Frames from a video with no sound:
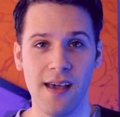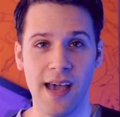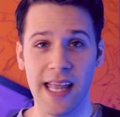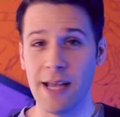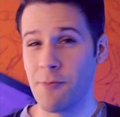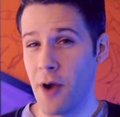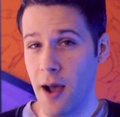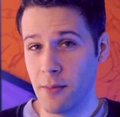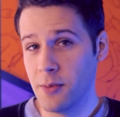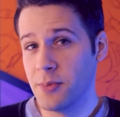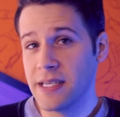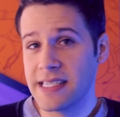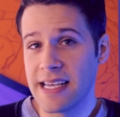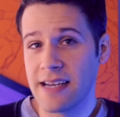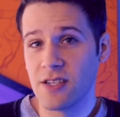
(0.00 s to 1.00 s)
And that
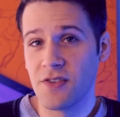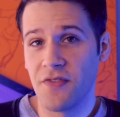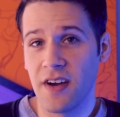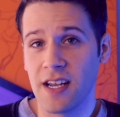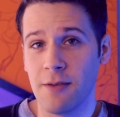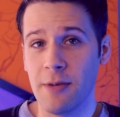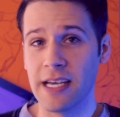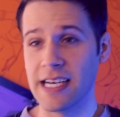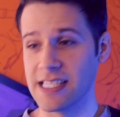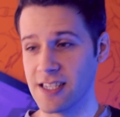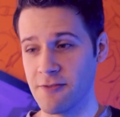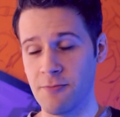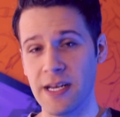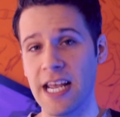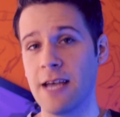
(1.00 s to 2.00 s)
probably sounds funny because
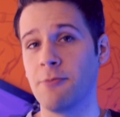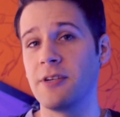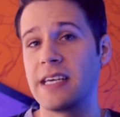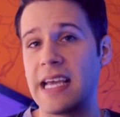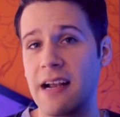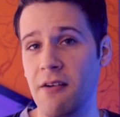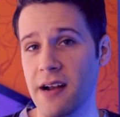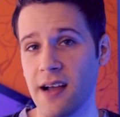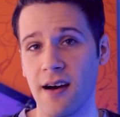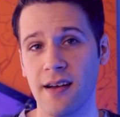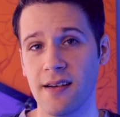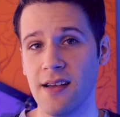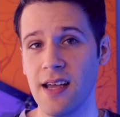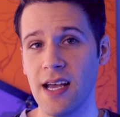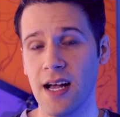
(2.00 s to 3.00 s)
I've been able to carry
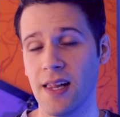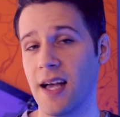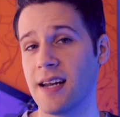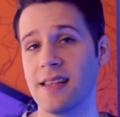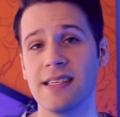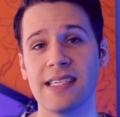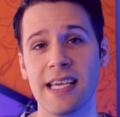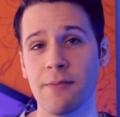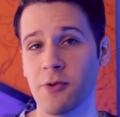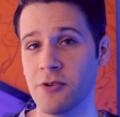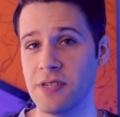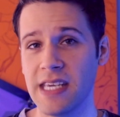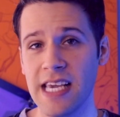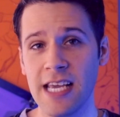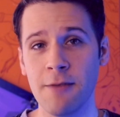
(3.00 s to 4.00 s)
on a lot of the same
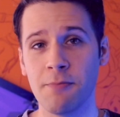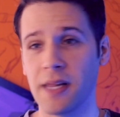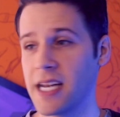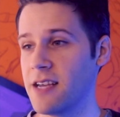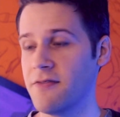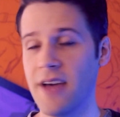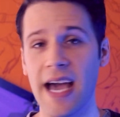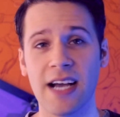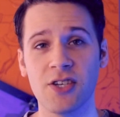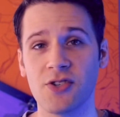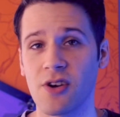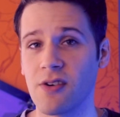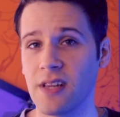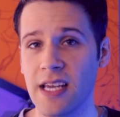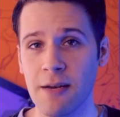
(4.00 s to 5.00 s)
routine, plenty of
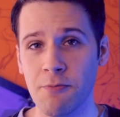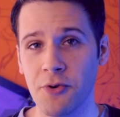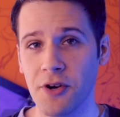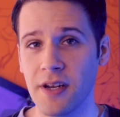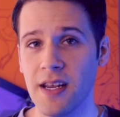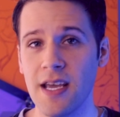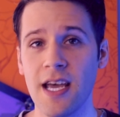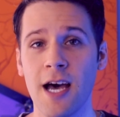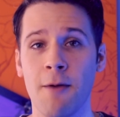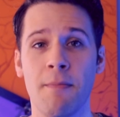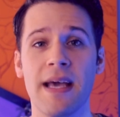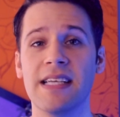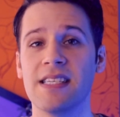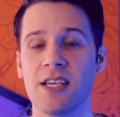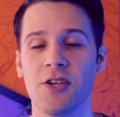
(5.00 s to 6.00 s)
external input,
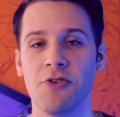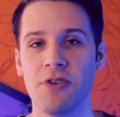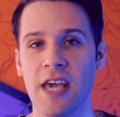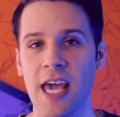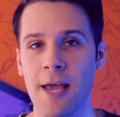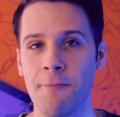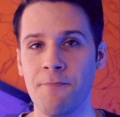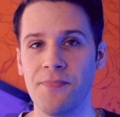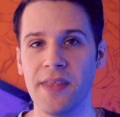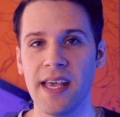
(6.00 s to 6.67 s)
amazing new game.